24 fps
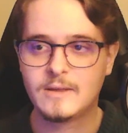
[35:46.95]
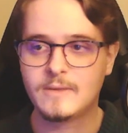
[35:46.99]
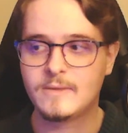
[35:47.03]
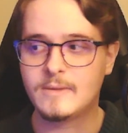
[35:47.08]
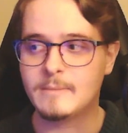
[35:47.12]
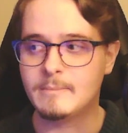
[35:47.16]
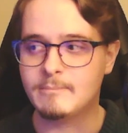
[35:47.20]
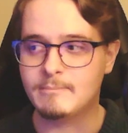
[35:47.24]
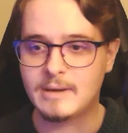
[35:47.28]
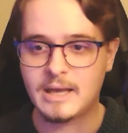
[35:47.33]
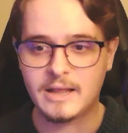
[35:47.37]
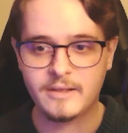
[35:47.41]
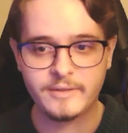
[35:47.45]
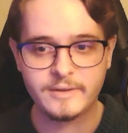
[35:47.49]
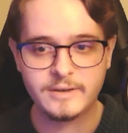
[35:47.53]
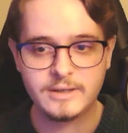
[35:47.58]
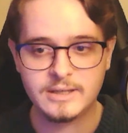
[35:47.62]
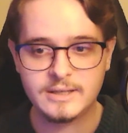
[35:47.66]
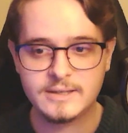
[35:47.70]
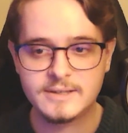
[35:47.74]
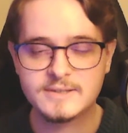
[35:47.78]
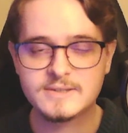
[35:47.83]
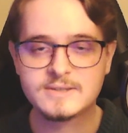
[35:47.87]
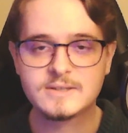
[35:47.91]
the
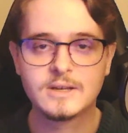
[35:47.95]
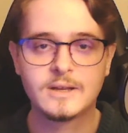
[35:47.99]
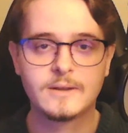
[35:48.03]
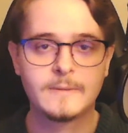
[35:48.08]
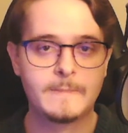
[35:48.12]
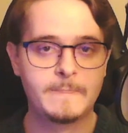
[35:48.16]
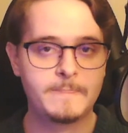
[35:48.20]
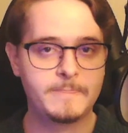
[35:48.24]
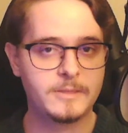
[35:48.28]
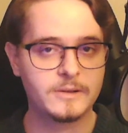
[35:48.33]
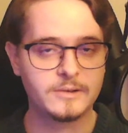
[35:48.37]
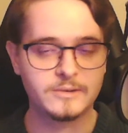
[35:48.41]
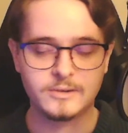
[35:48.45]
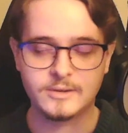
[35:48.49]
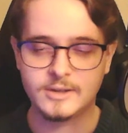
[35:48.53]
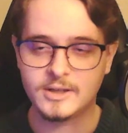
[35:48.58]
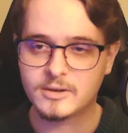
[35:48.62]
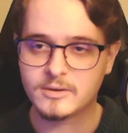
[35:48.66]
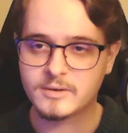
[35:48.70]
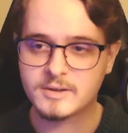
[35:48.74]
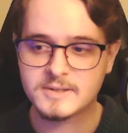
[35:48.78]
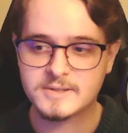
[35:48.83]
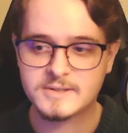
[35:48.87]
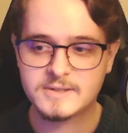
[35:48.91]
melodies, the
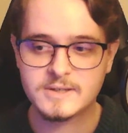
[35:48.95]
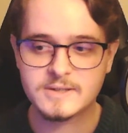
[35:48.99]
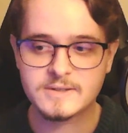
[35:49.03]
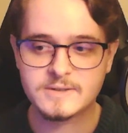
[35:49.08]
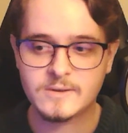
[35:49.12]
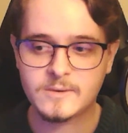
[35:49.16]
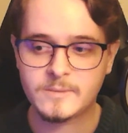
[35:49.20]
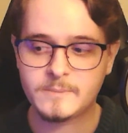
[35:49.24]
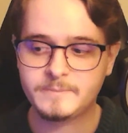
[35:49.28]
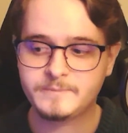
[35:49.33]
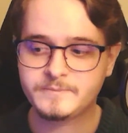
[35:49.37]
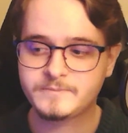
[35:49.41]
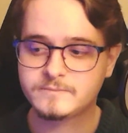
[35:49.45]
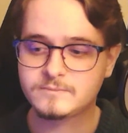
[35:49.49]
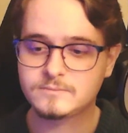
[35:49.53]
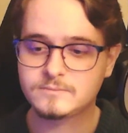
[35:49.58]
lyricism,